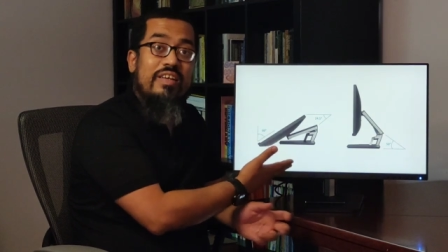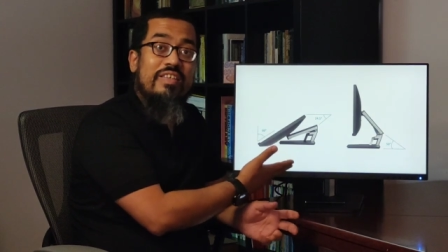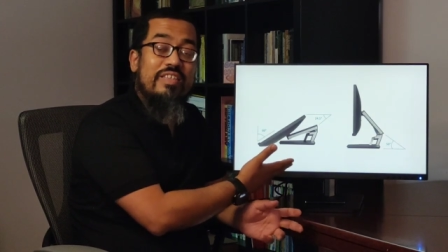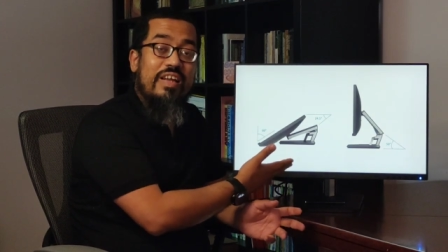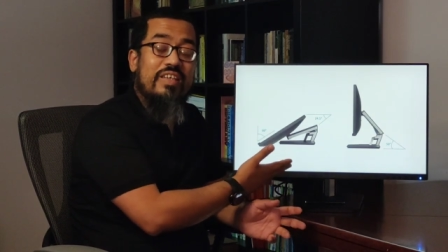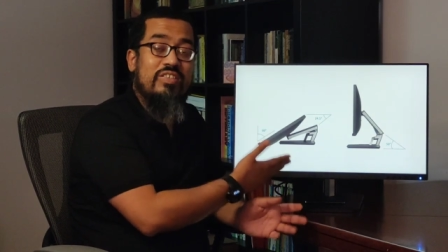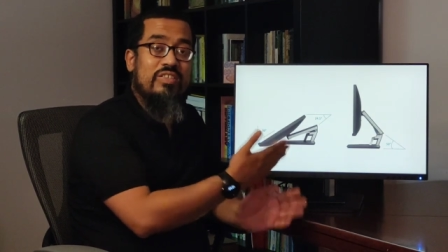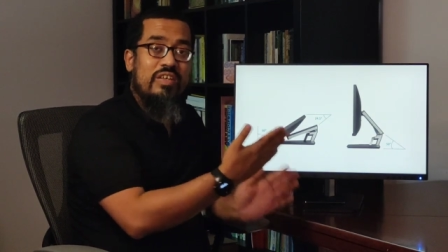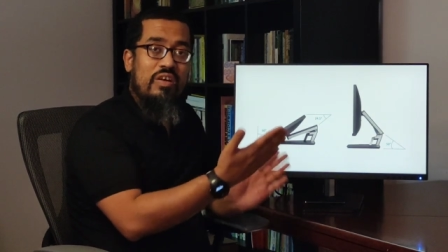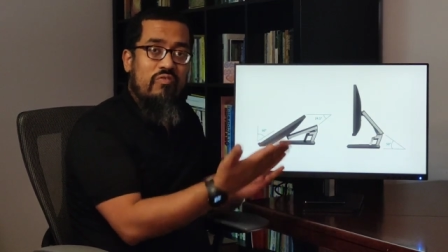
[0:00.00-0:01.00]
degrees
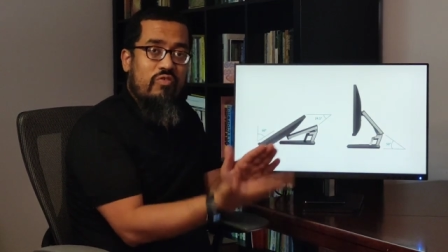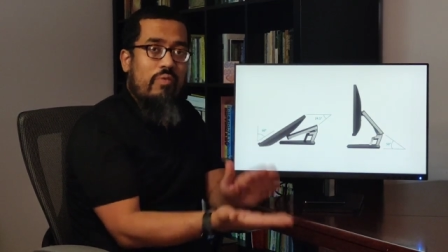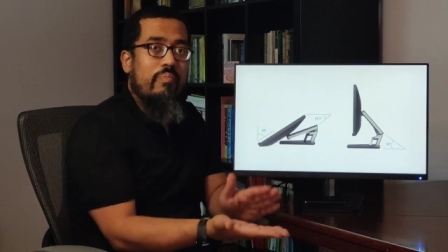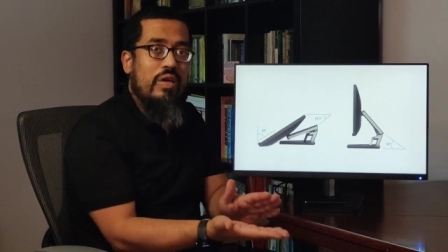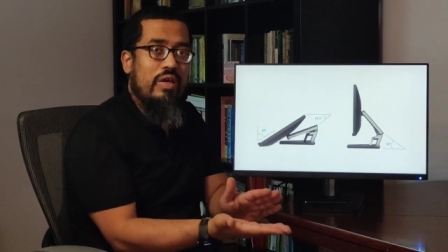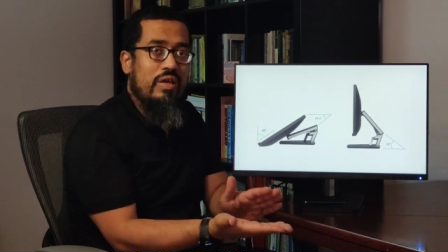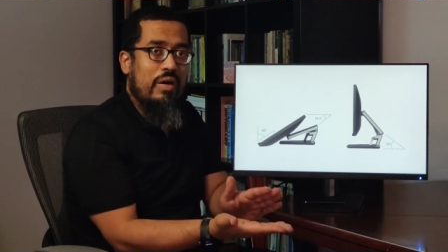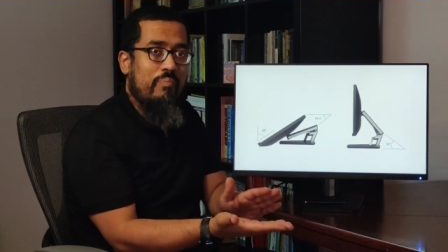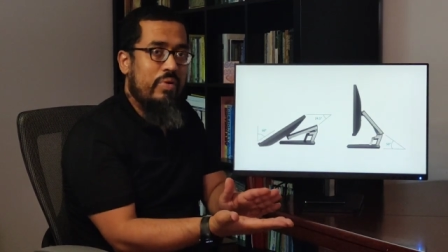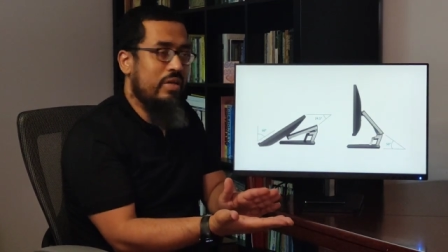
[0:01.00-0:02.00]
less from being
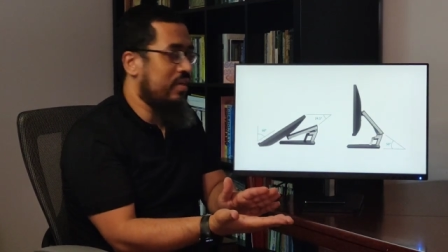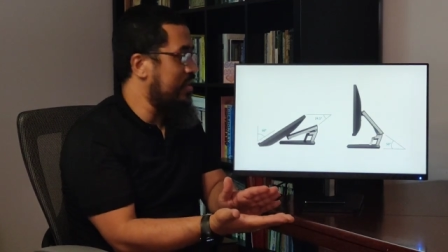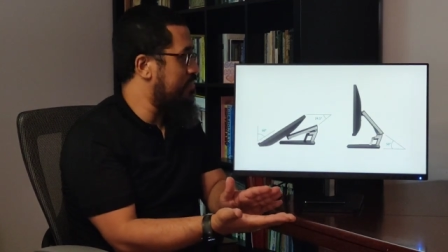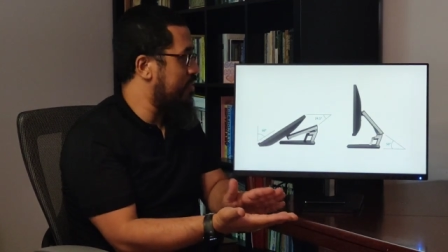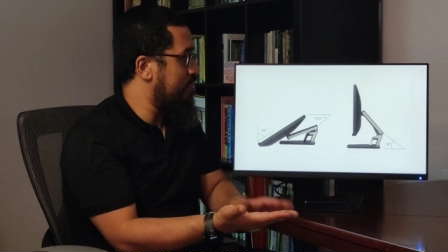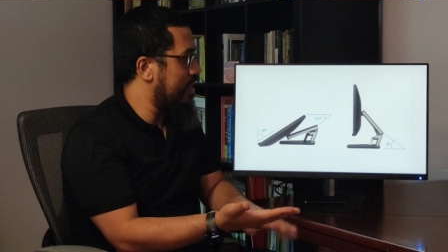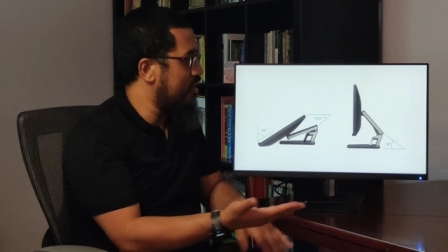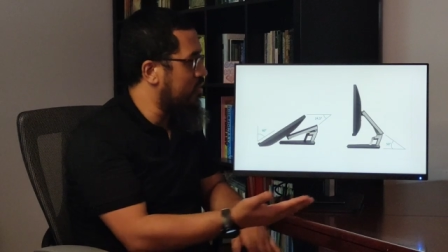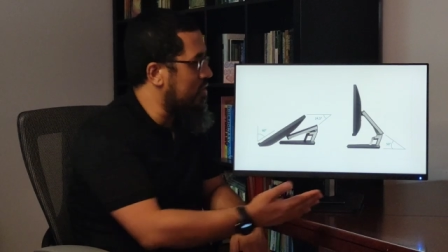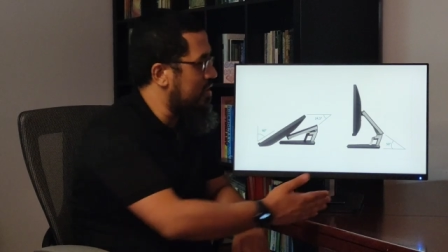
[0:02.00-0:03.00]
completely
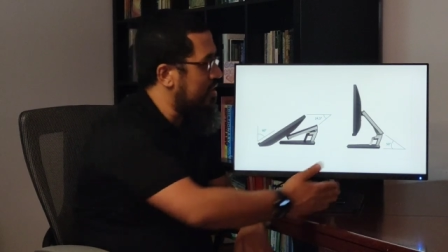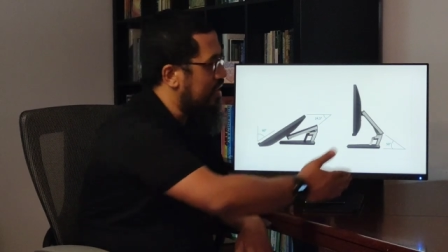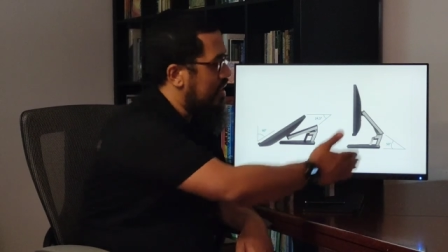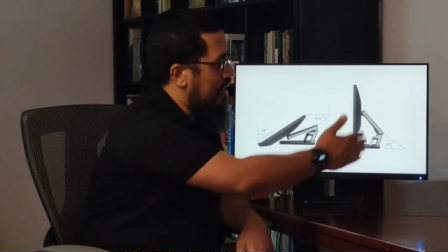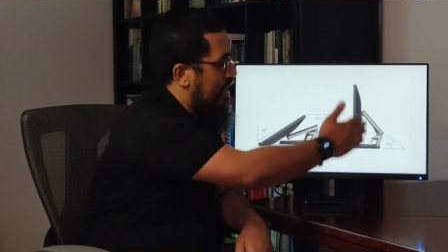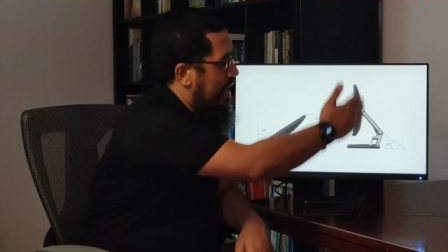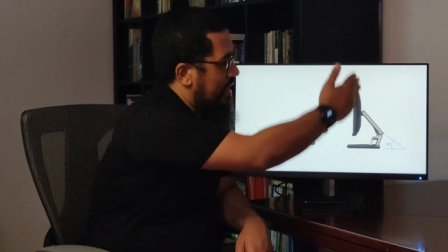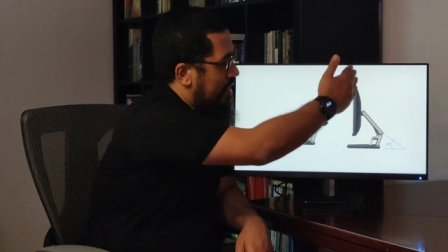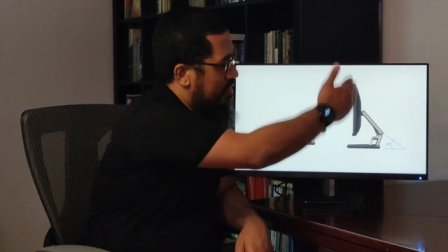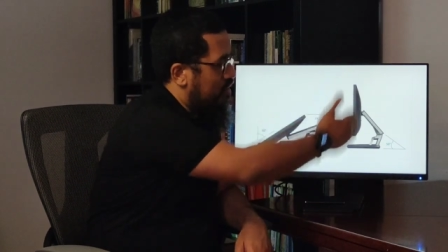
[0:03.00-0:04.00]
perpendicular,
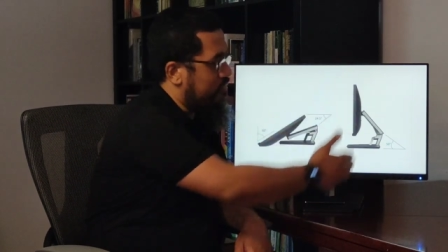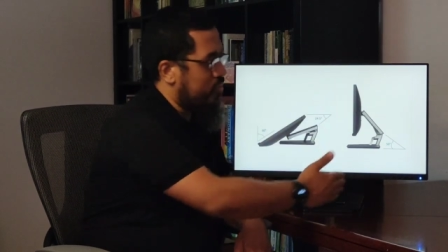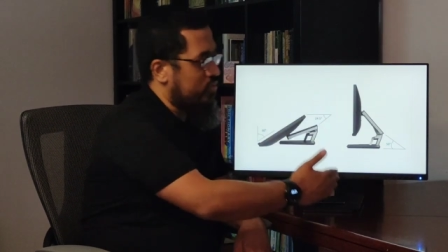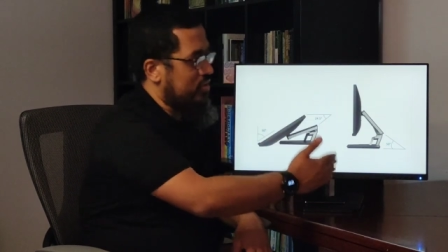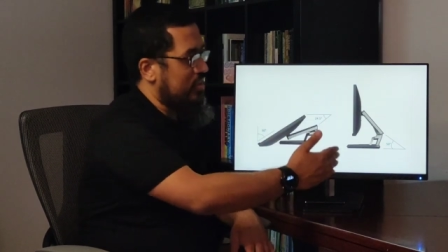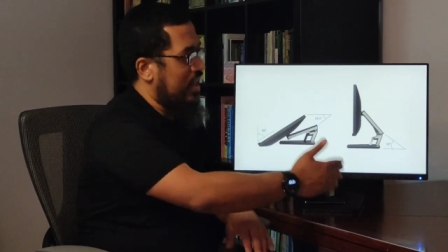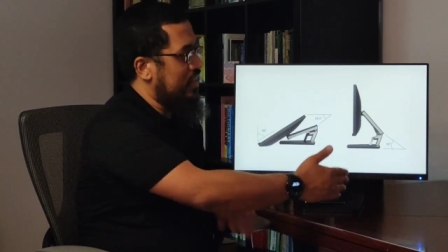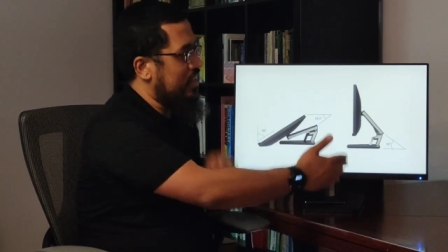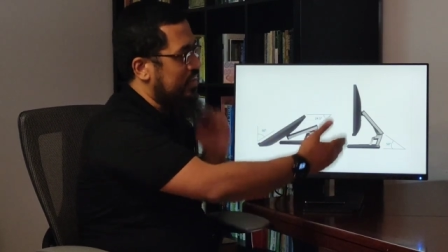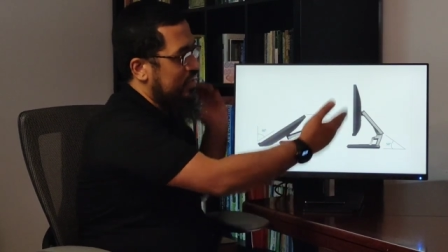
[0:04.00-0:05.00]
and of course the
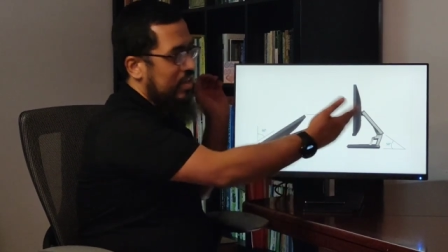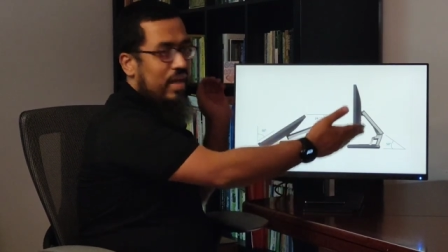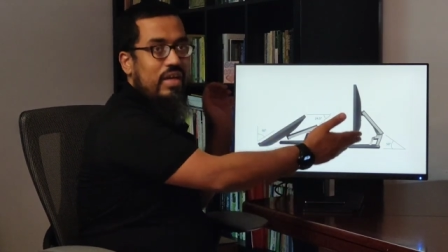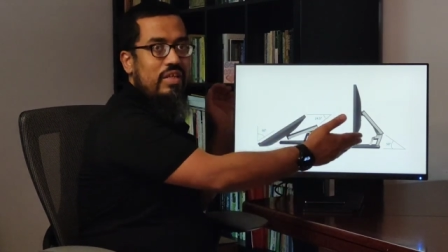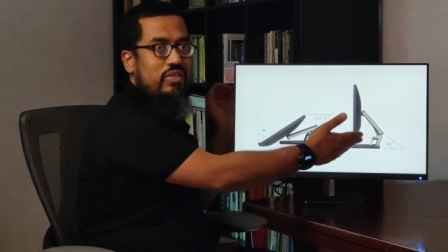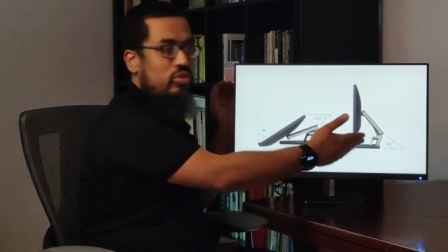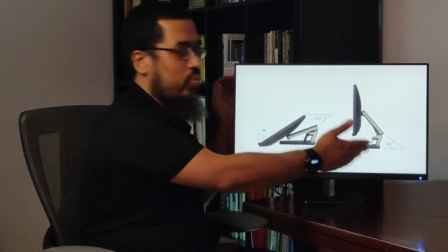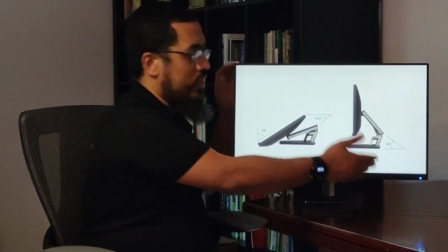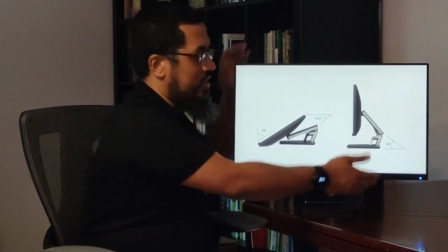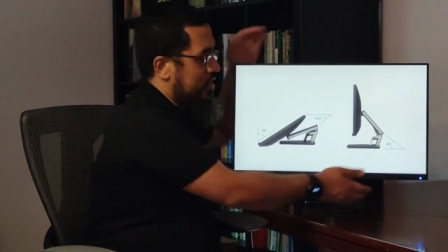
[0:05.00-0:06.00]
90-degree angle is
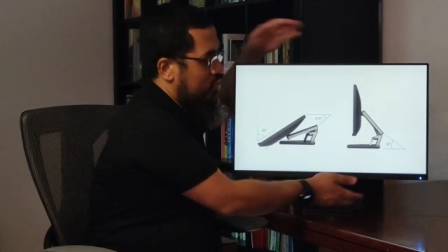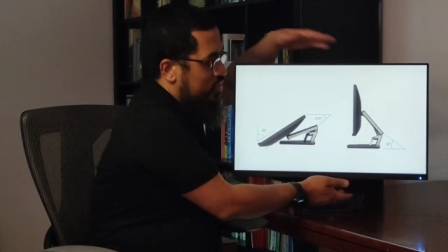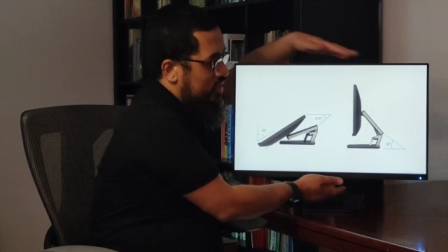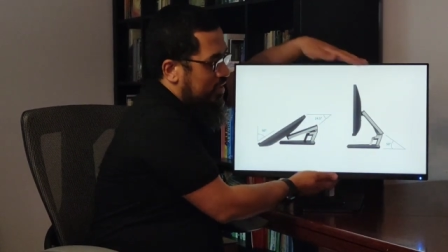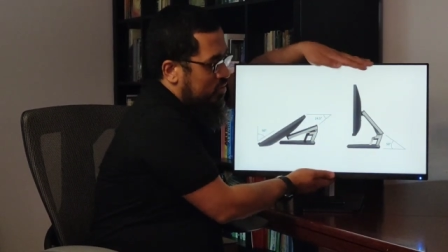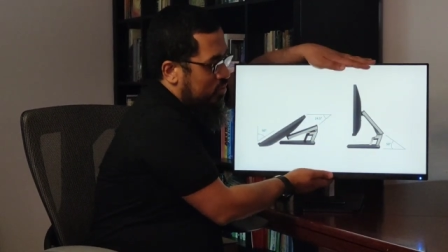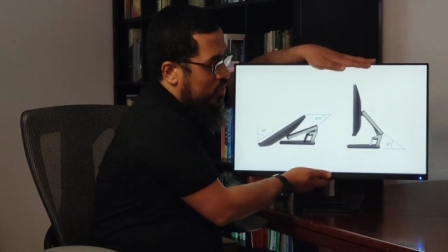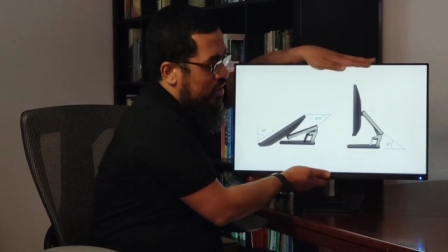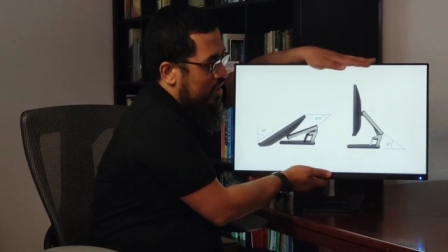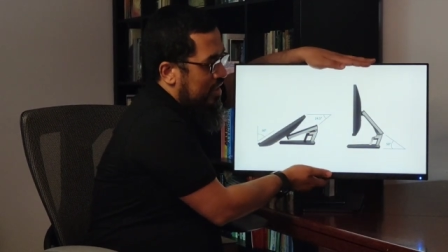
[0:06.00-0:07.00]
the one that you're seeing.
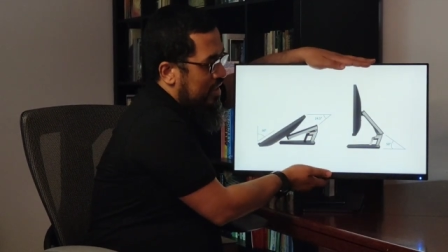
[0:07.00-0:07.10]
So